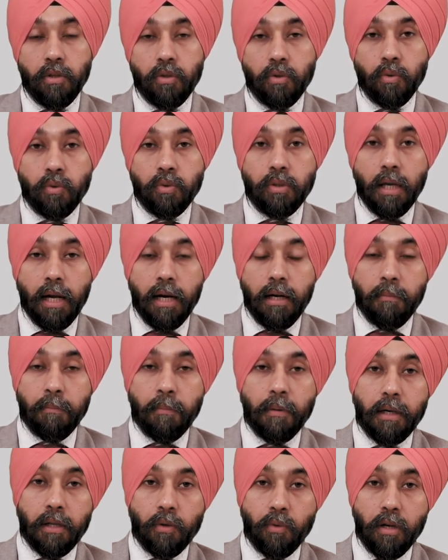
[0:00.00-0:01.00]
So that
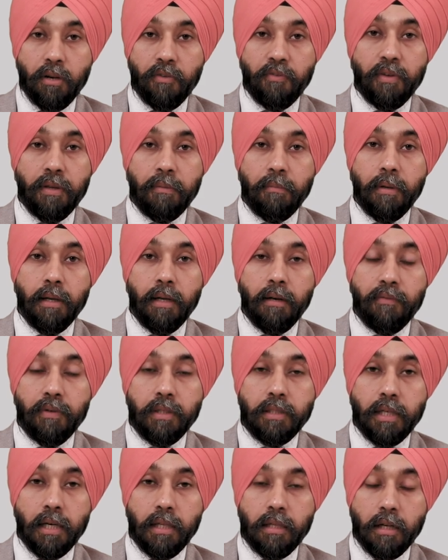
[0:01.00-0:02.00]
particular female
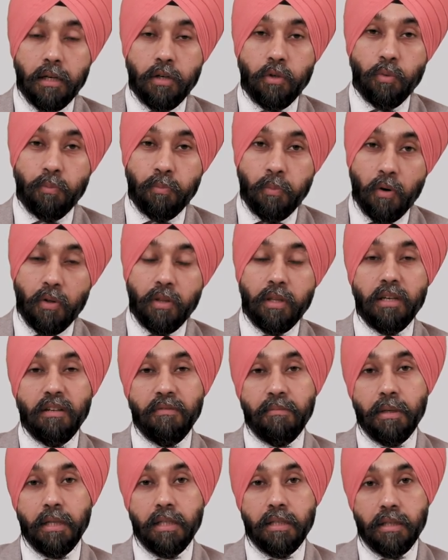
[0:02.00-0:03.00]
which has HER2
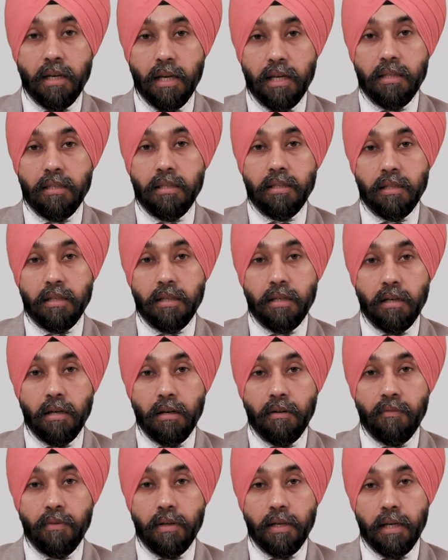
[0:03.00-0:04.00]
positive breast cancer,
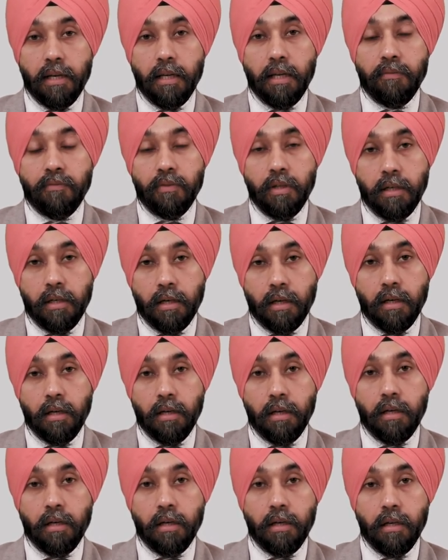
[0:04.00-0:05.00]
we can give the drug
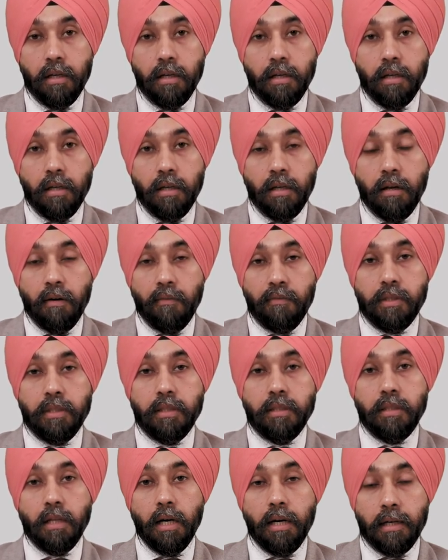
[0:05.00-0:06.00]
which
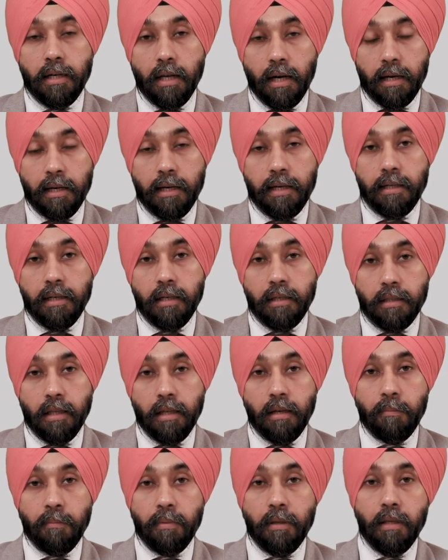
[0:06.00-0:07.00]
is a targeted
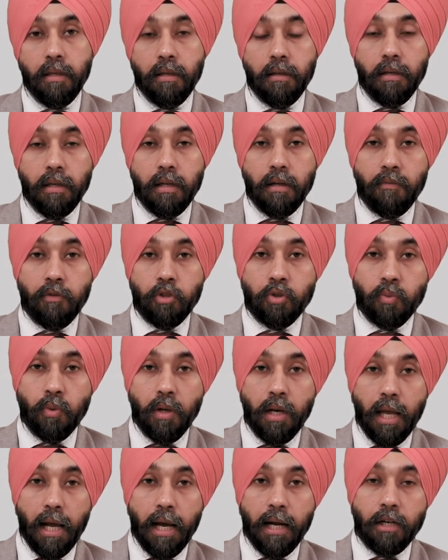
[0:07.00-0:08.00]
therapy which
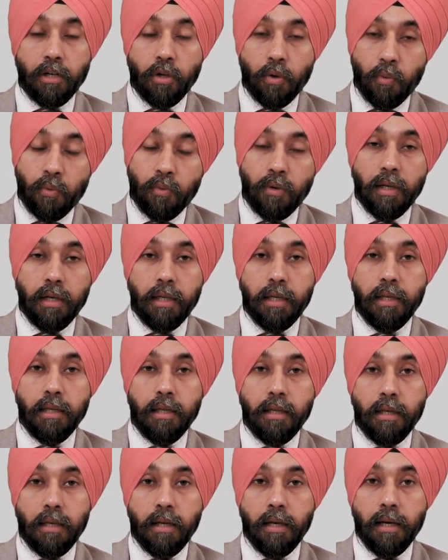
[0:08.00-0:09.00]
will act only
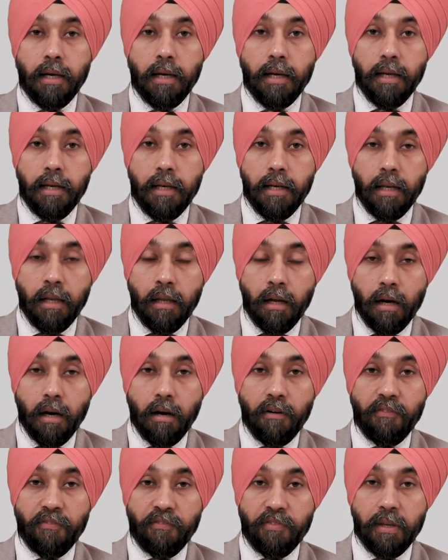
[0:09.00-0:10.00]
in
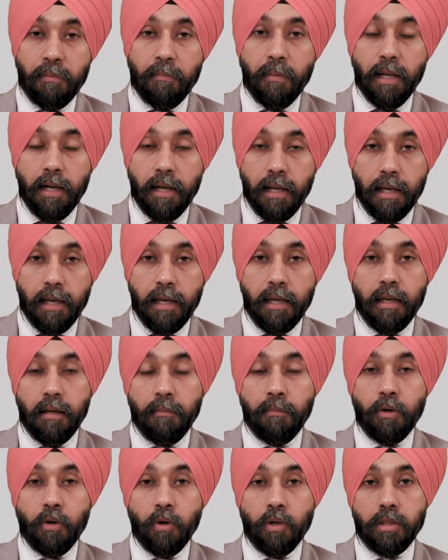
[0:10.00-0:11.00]
female A
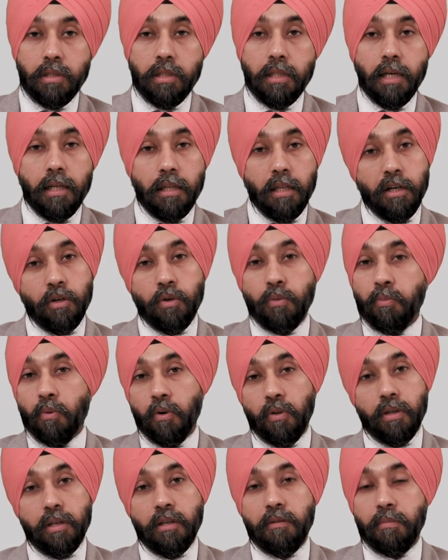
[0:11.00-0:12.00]
because she has HER2
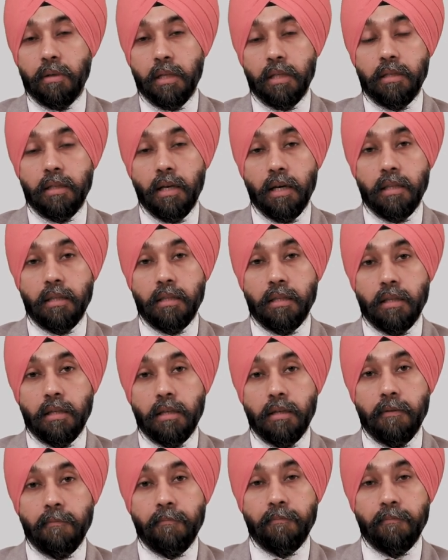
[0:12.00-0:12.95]
positive breast cancer.